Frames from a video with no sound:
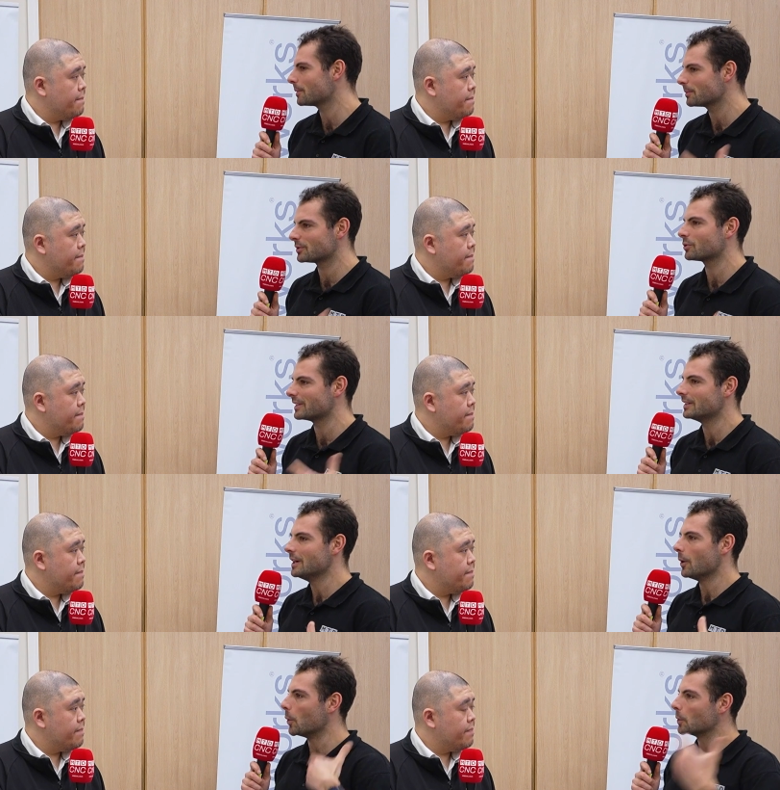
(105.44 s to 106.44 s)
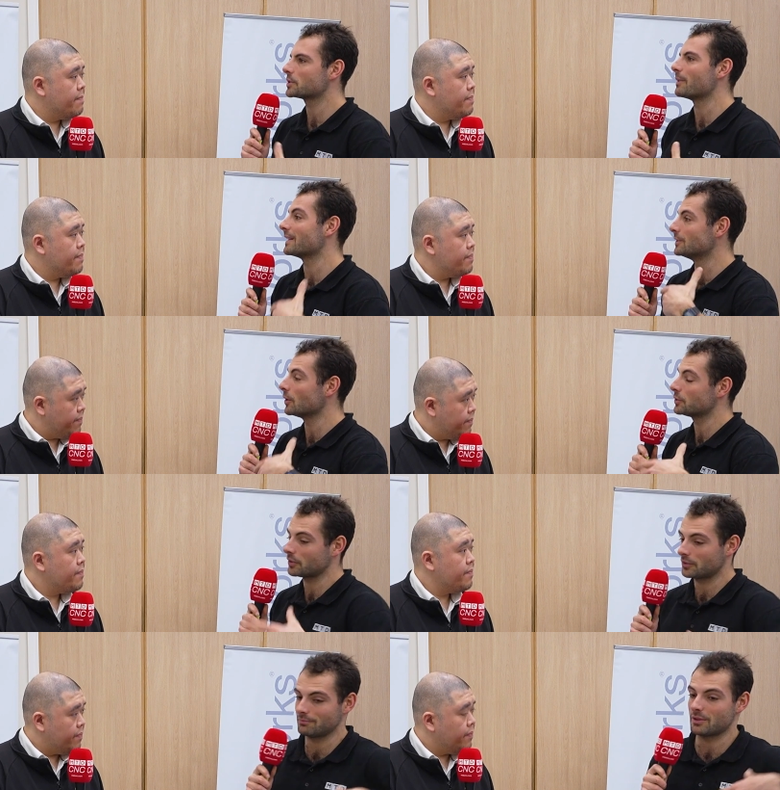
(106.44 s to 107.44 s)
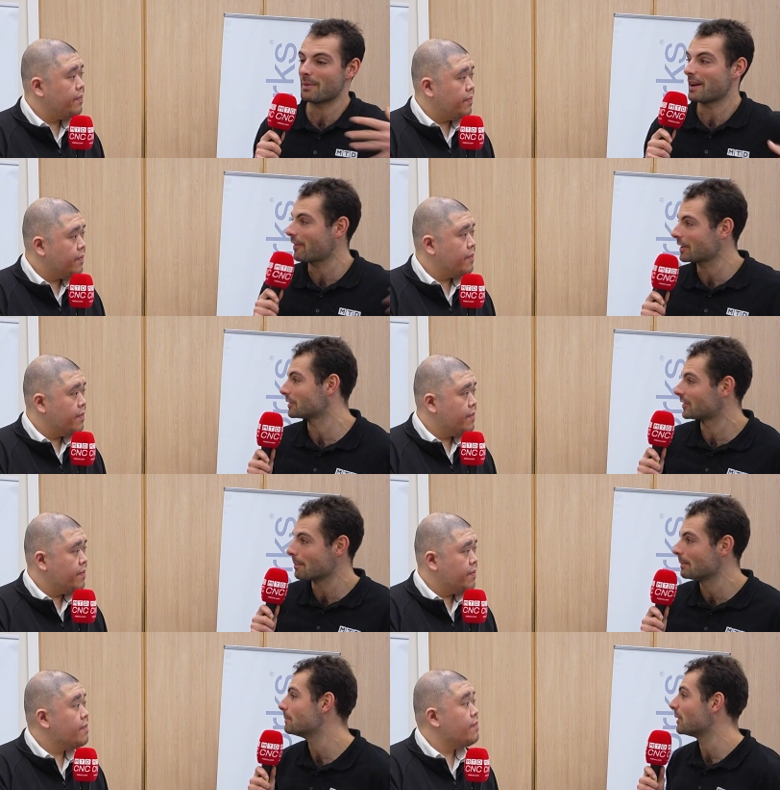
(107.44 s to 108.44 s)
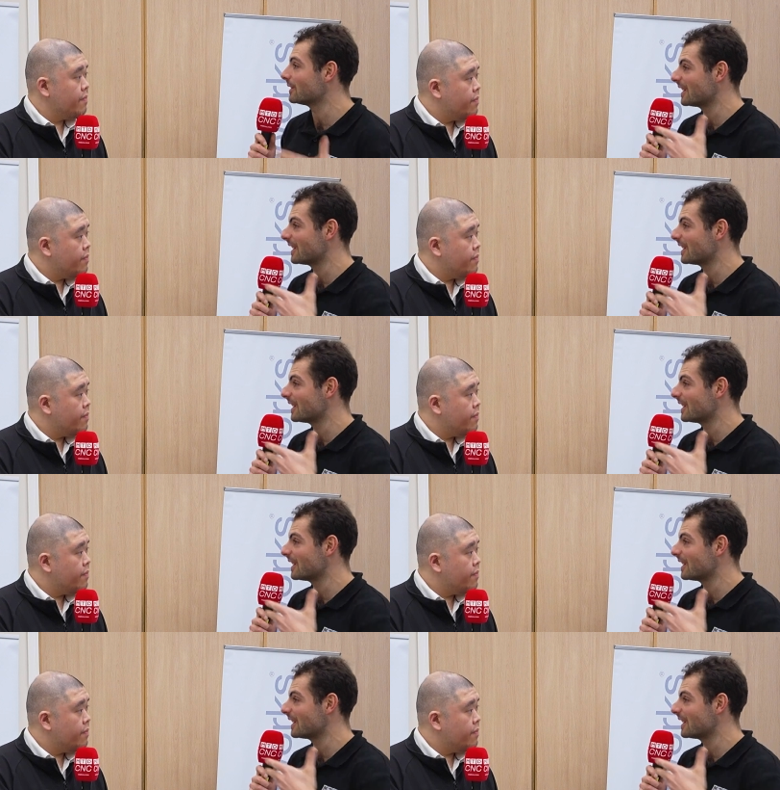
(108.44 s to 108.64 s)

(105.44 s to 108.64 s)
Speaker 1: to be able to try and automate not just the manufacturing assembly, but